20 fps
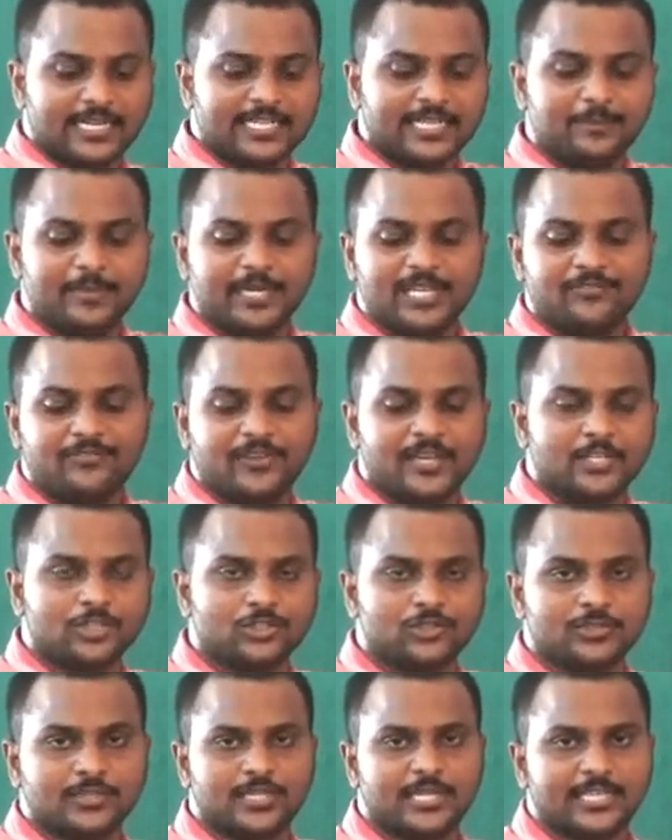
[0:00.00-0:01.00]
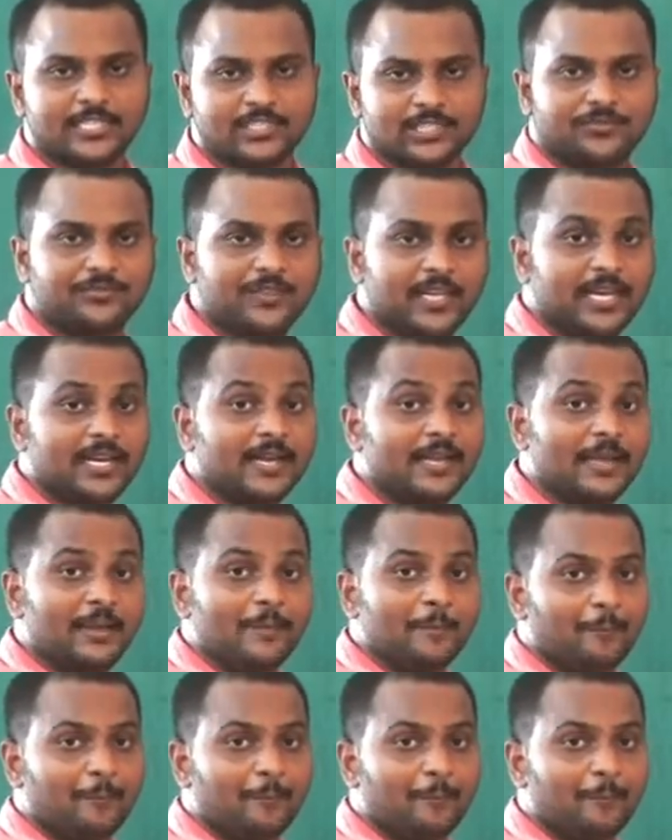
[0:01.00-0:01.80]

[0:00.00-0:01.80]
and the middle finger shows the direction of the